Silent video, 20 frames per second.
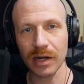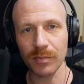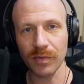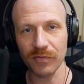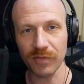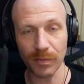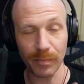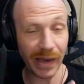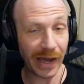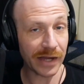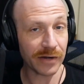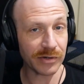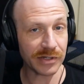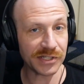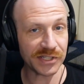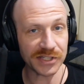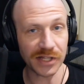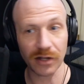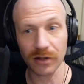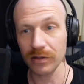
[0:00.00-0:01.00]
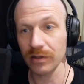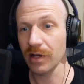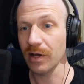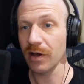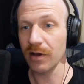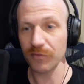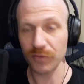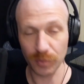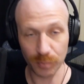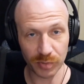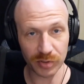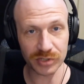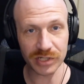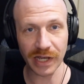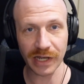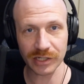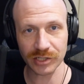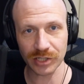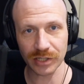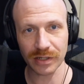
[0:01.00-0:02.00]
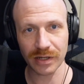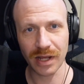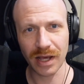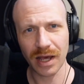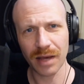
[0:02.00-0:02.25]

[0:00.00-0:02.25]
of the battery cell for protection.